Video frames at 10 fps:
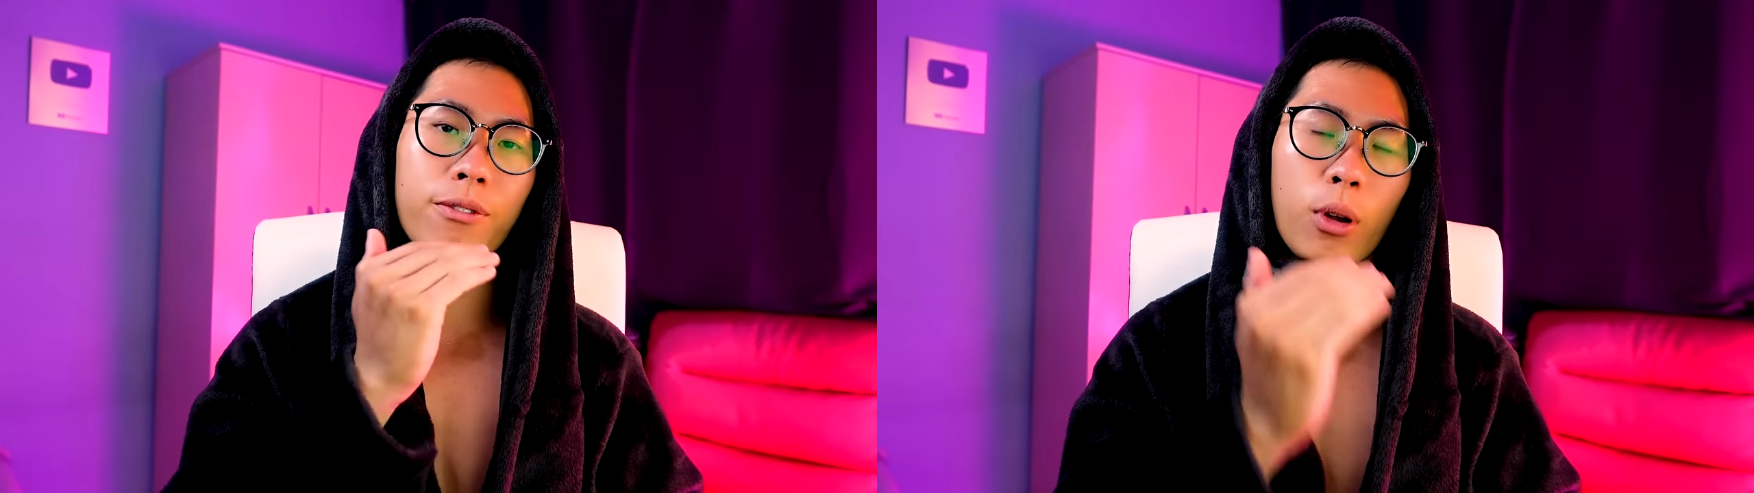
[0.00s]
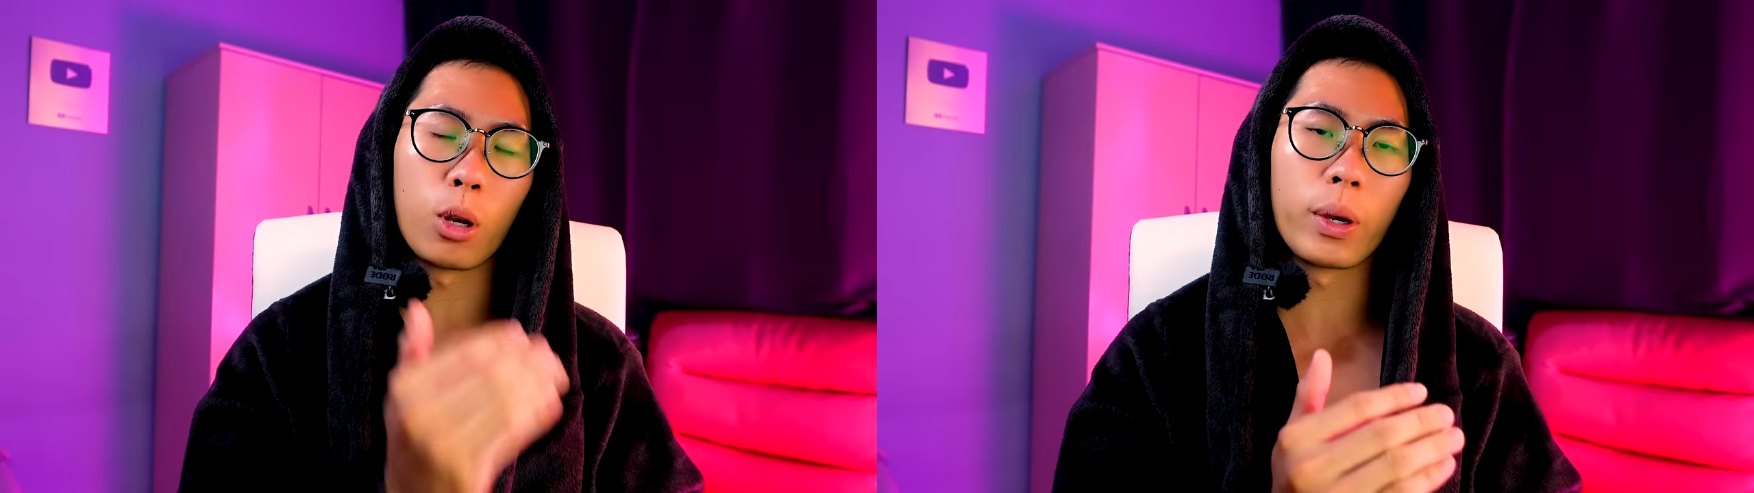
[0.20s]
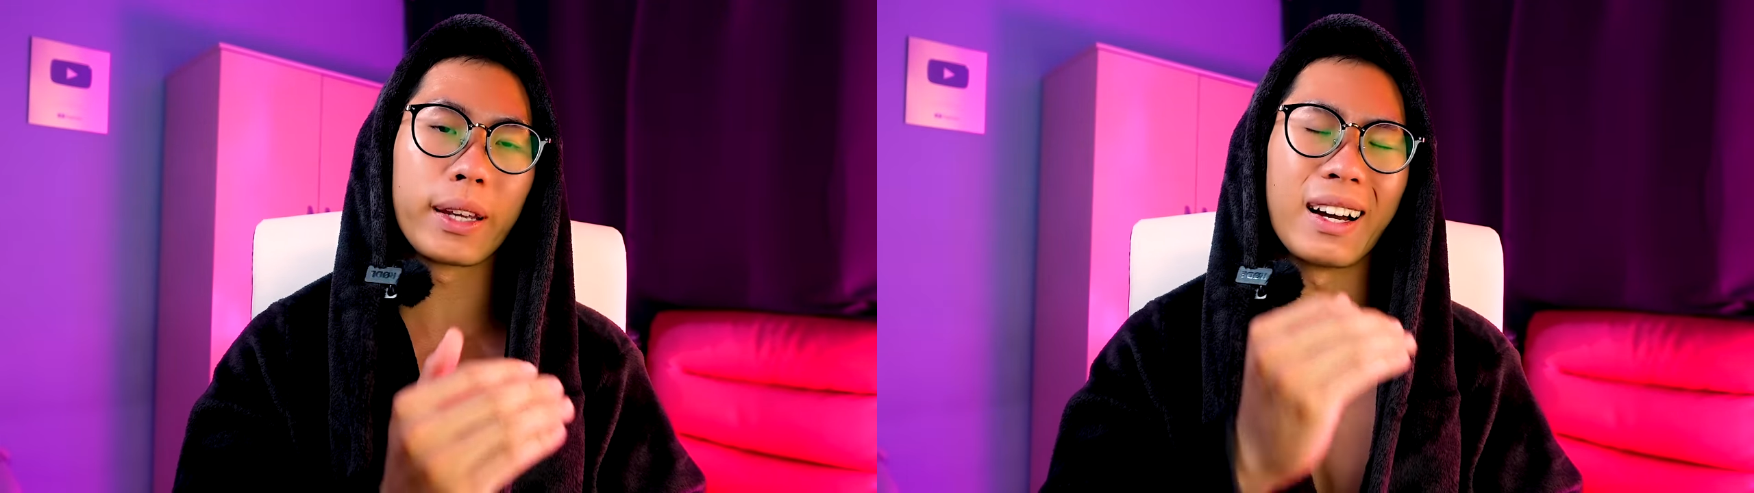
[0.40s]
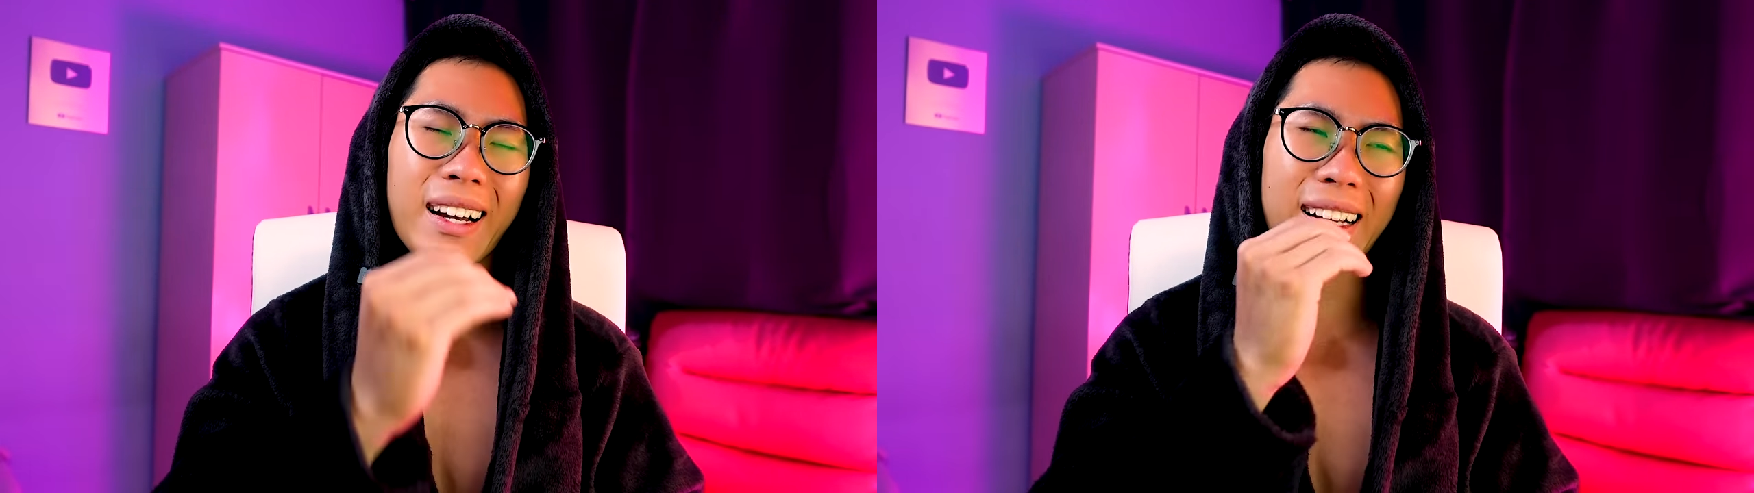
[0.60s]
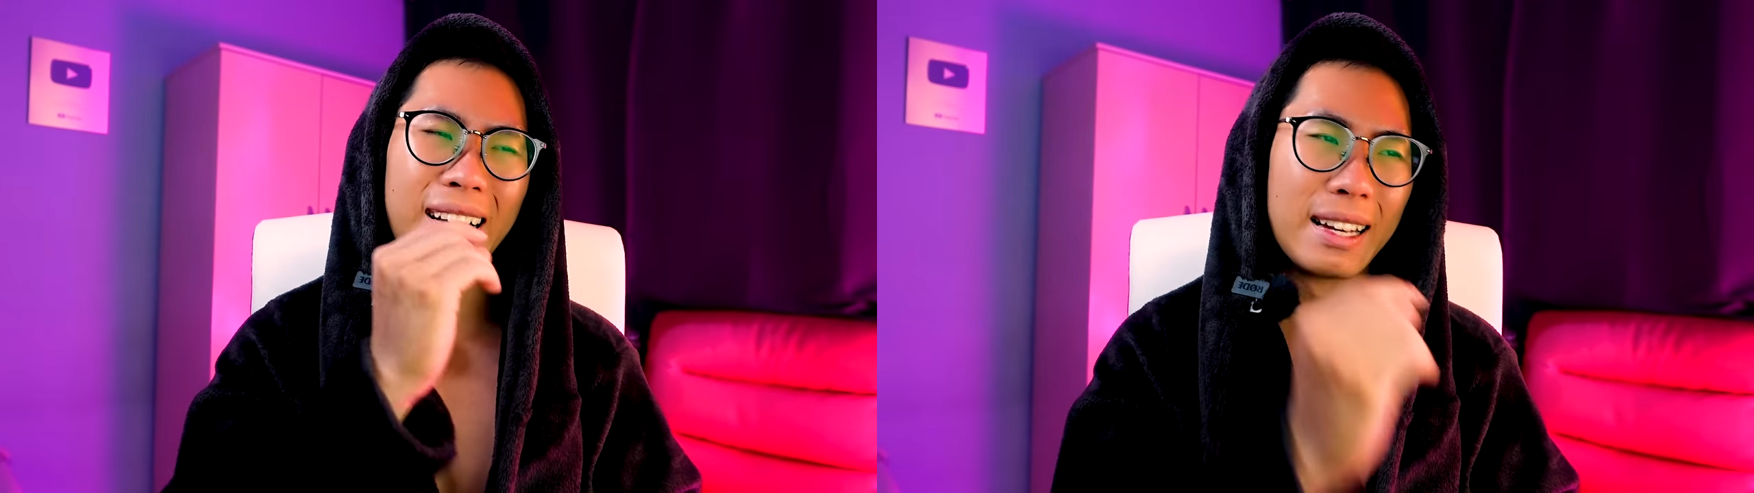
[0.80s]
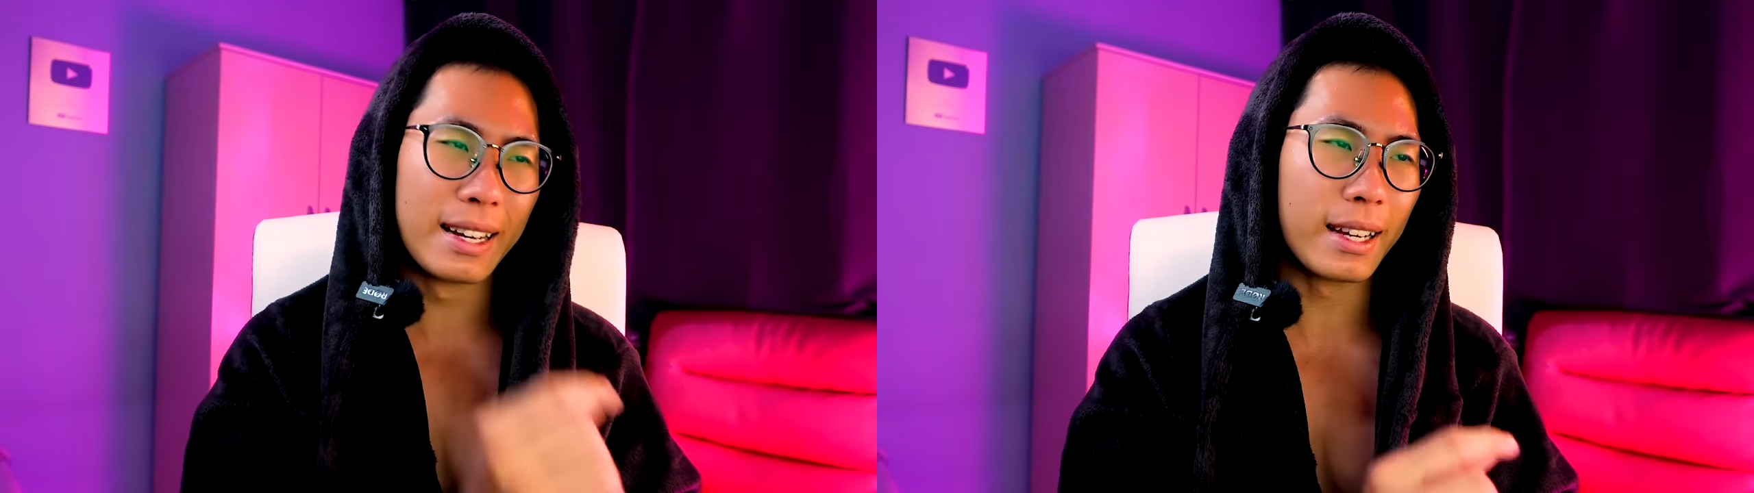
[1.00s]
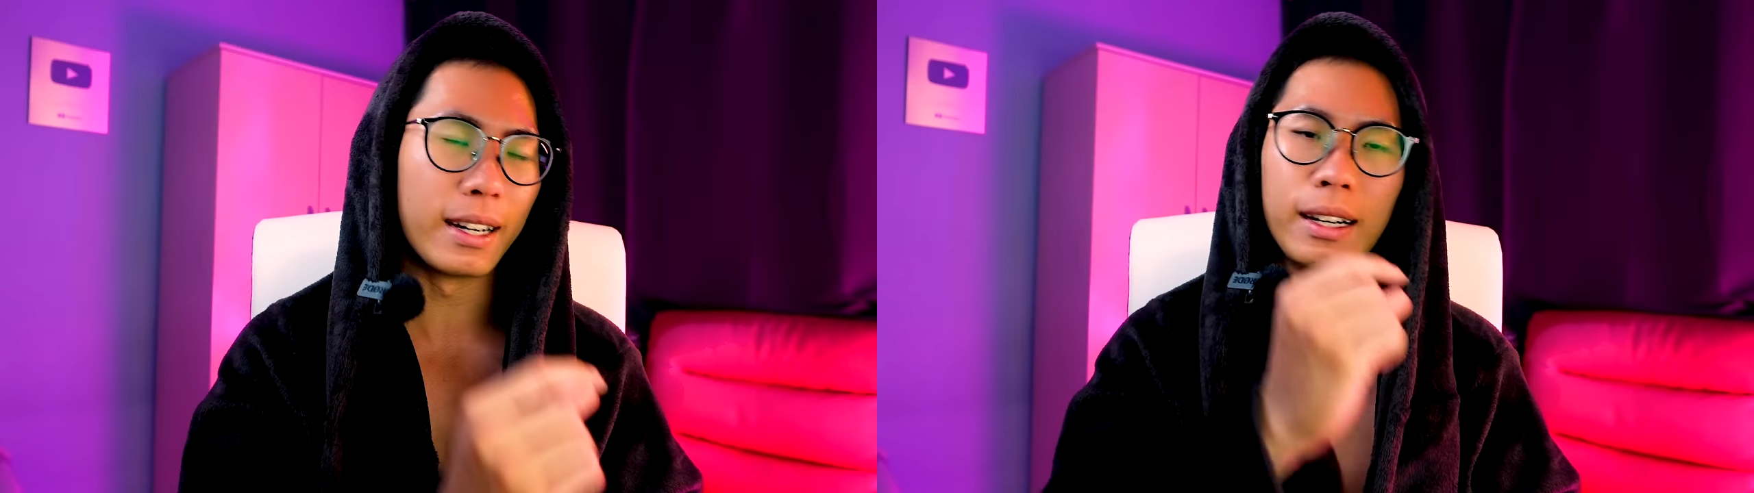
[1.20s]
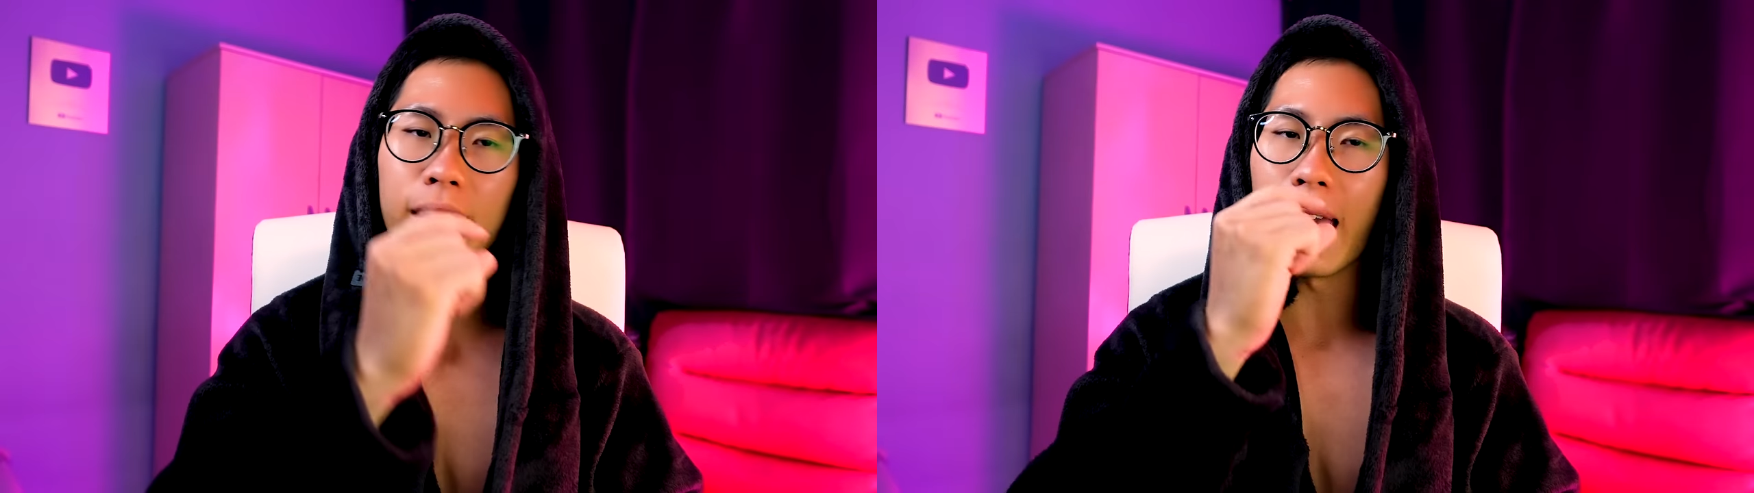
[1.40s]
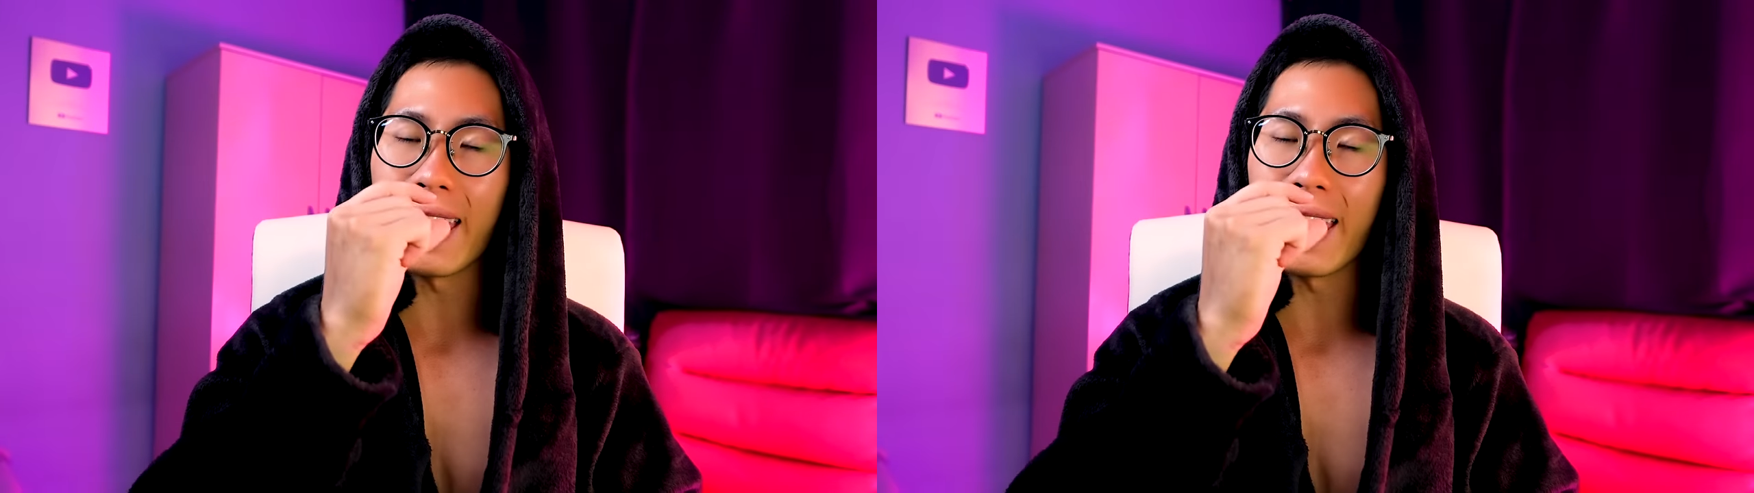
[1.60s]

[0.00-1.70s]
following a clear